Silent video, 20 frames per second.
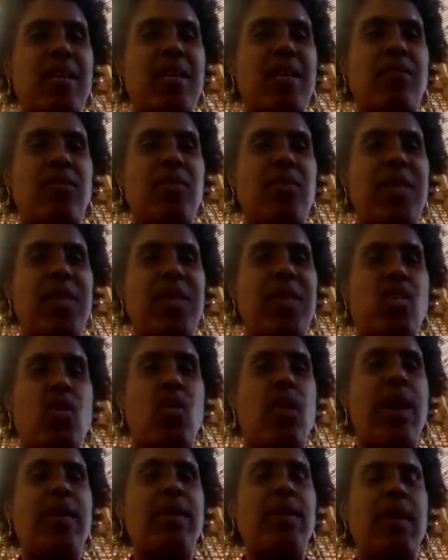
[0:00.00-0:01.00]
through an
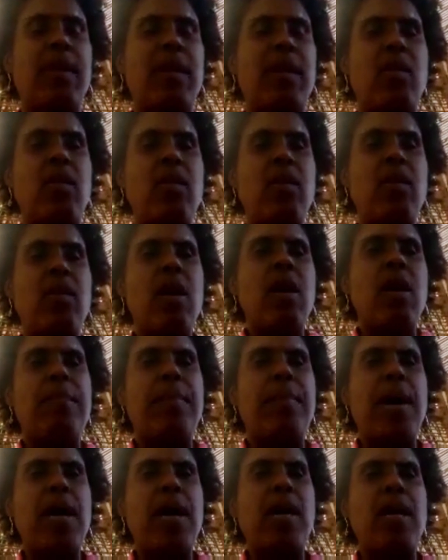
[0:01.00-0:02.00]
organization,
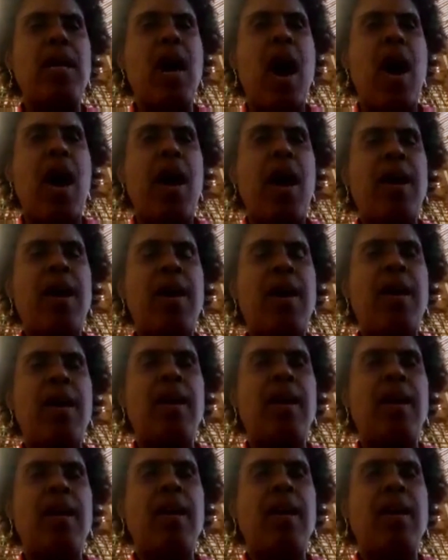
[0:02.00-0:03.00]
join in a writing
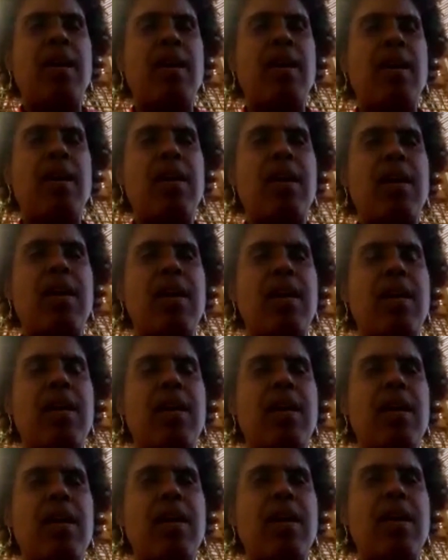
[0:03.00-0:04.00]
campaign, you know,
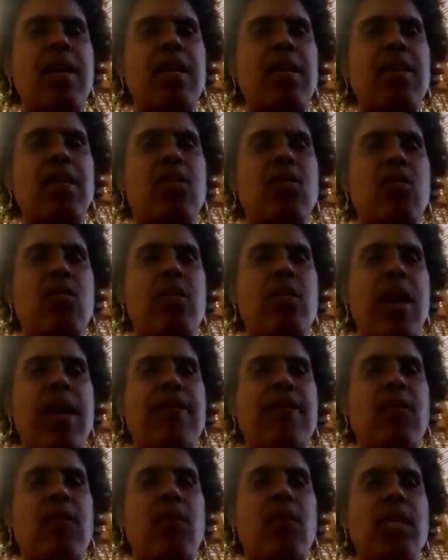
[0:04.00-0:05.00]
write my,
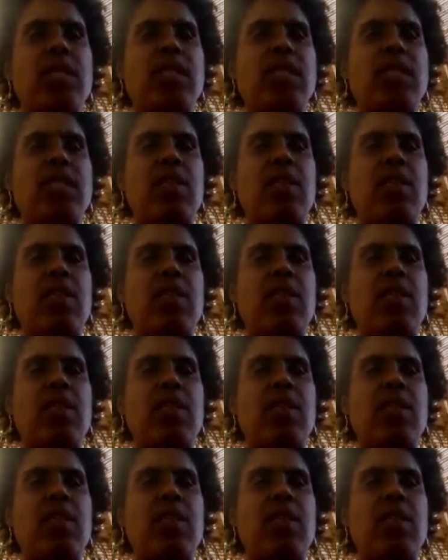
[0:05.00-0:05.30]
um,